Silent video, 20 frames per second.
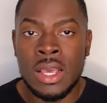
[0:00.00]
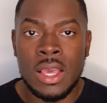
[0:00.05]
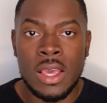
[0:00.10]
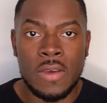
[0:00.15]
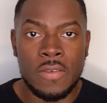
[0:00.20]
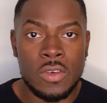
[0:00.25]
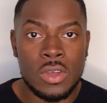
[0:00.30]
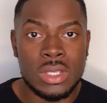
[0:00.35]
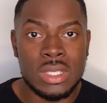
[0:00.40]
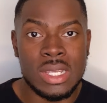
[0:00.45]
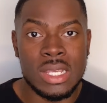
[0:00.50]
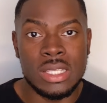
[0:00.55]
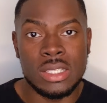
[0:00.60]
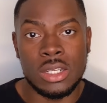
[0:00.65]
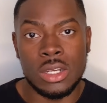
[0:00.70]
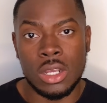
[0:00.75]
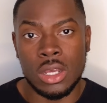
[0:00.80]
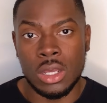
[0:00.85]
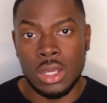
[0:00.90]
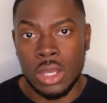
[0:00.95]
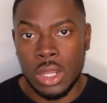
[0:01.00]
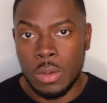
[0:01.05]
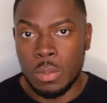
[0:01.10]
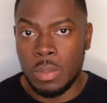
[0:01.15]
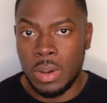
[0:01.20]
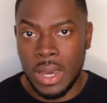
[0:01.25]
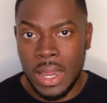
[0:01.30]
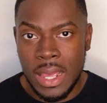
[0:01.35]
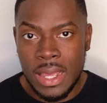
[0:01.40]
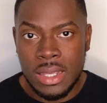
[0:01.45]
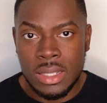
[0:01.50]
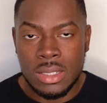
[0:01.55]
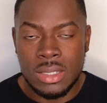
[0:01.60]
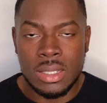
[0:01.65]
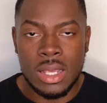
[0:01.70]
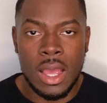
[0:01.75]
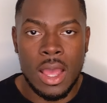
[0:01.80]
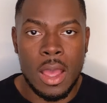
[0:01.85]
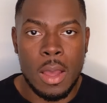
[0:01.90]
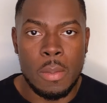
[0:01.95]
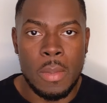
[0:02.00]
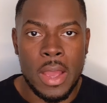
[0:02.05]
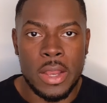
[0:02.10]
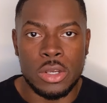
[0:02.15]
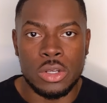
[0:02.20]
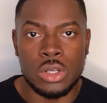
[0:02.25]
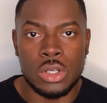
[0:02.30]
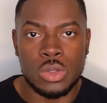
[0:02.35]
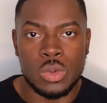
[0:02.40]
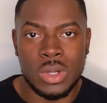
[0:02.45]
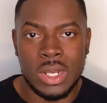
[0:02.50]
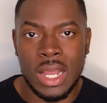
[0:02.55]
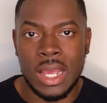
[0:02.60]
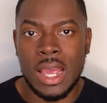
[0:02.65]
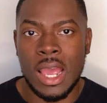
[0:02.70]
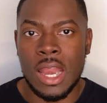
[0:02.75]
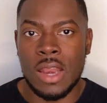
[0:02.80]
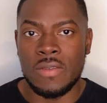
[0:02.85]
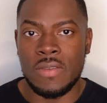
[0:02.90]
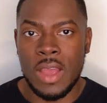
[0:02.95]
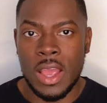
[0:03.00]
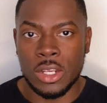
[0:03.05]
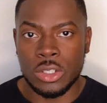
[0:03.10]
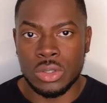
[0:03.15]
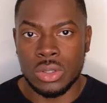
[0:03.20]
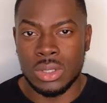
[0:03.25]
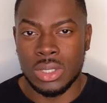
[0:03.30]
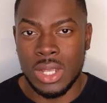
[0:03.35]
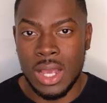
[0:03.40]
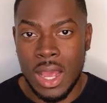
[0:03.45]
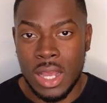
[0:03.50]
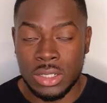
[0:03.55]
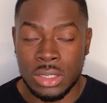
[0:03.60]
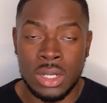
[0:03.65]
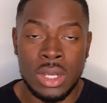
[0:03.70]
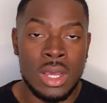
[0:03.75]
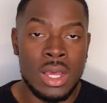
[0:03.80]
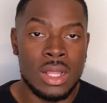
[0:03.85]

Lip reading: If your skin's in a good place and you just want that kind of extra touch,